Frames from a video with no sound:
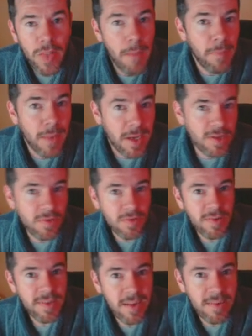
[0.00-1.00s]
that much
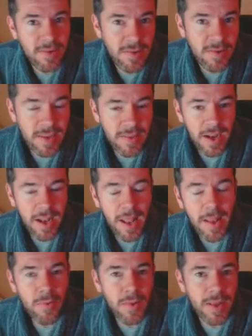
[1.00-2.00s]
Swords and Sandals content and I
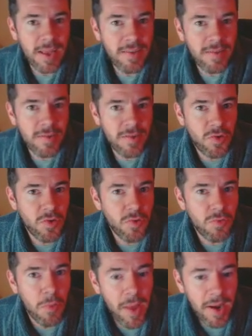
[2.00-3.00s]
don't want to get too
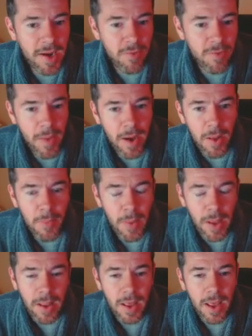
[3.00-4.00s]
repetitive about it, but